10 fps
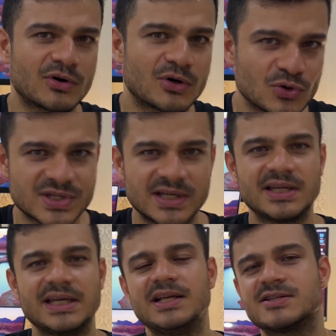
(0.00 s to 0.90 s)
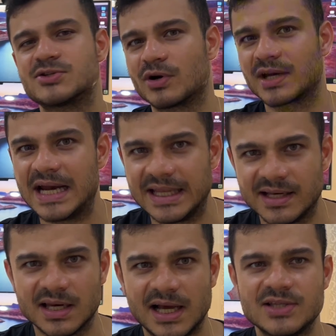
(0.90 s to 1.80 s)
closing deals or
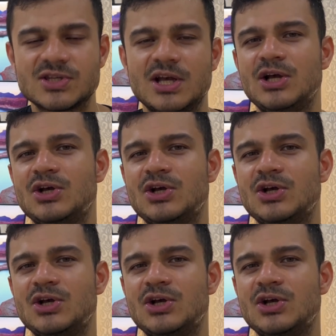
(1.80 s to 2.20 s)
getting clients.